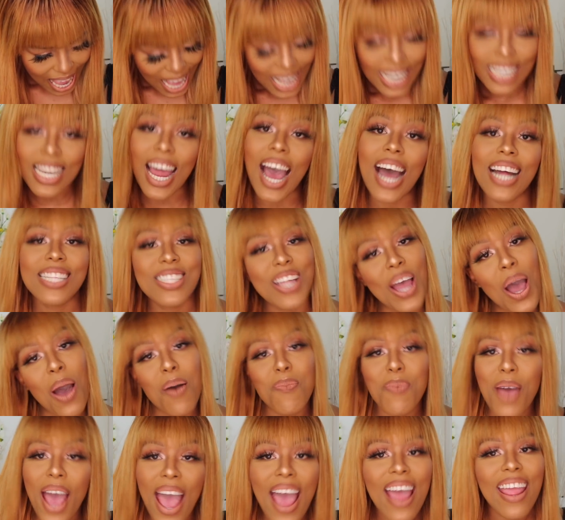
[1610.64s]
Not the
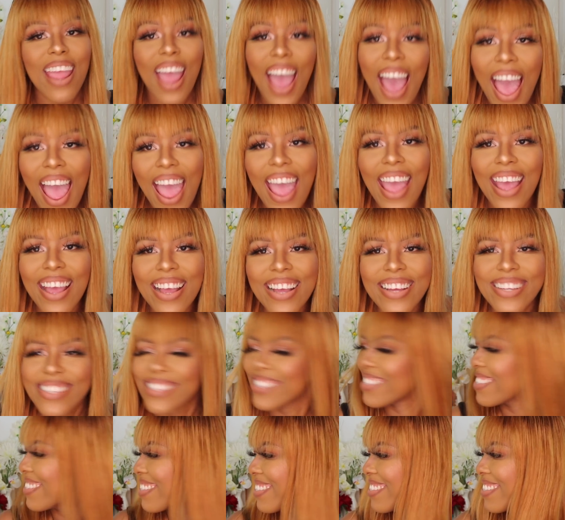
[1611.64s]
bayang.
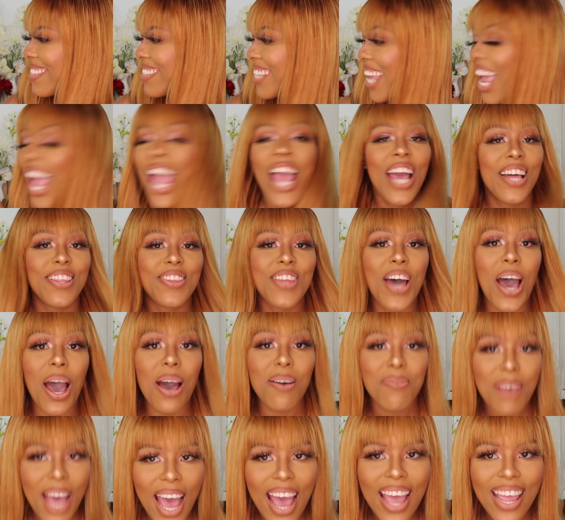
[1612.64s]
The
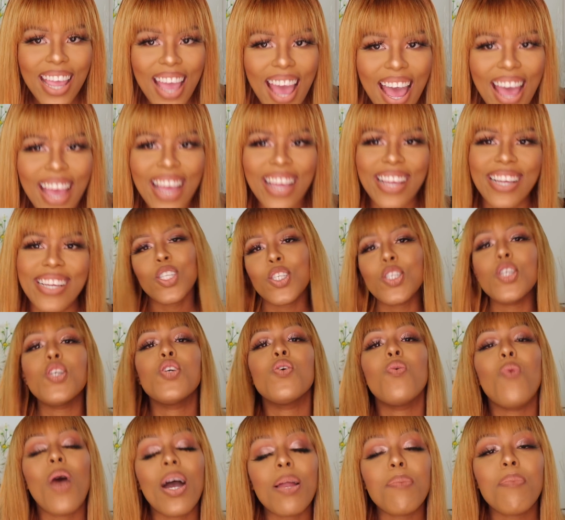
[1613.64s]
bayang. Do
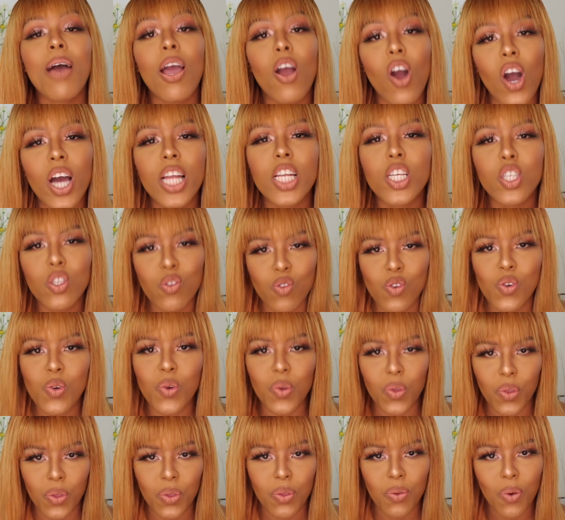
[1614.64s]
you want my honest
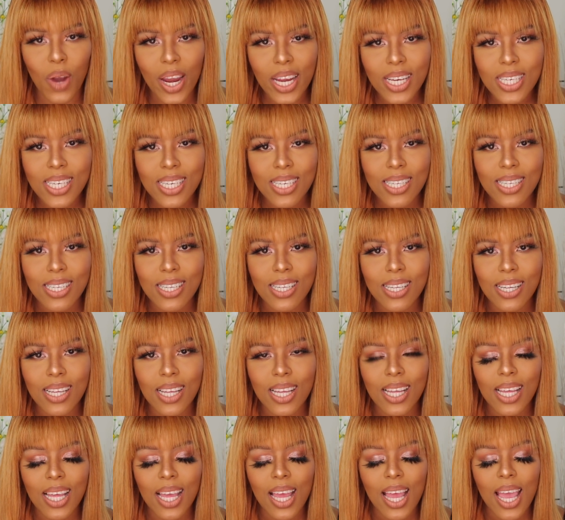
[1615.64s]
truth, right?
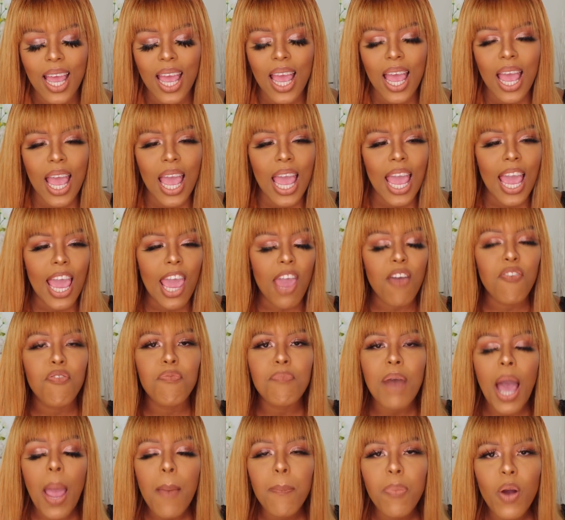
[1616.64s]
If
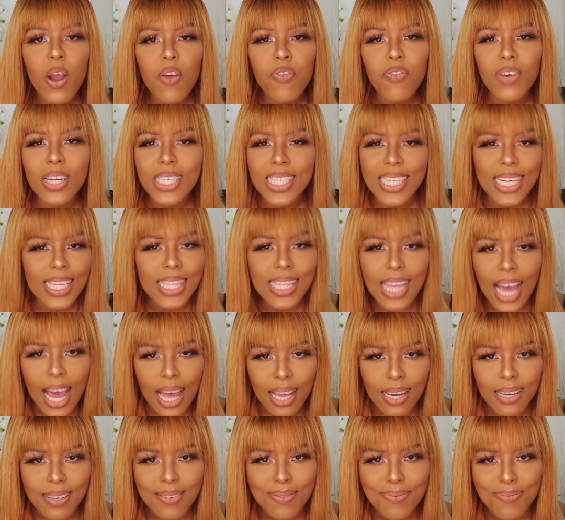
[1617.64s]
my boyfriend did
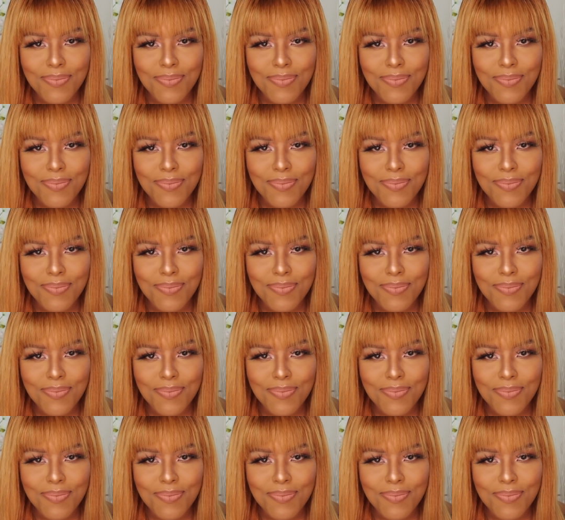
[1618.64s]
that,